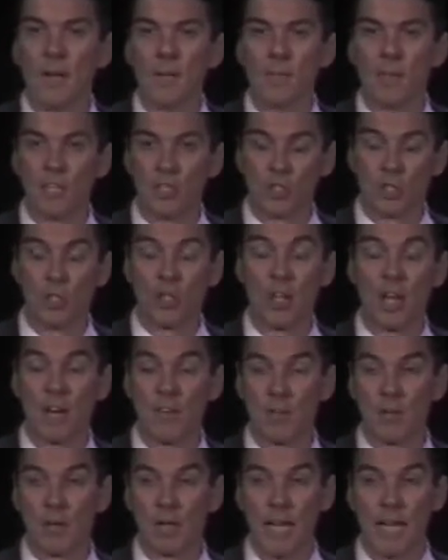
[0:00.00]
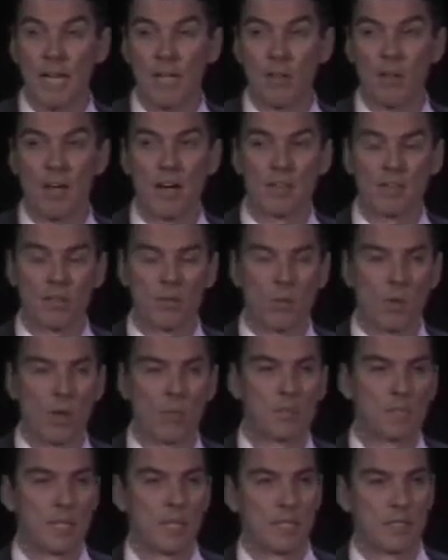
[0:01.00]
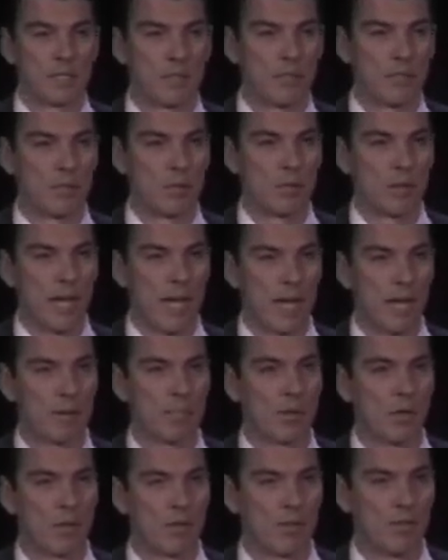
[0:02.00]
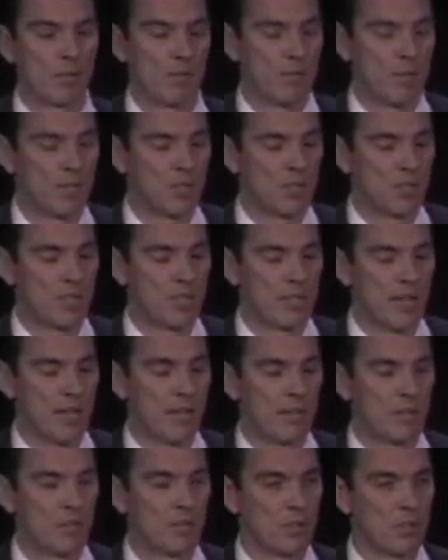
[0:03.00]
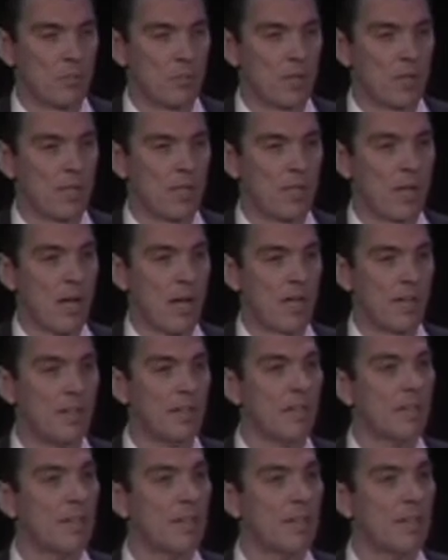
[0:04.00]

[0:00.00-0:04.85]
They should have about 8,000 websites if you were to add up all the information in town that should be online.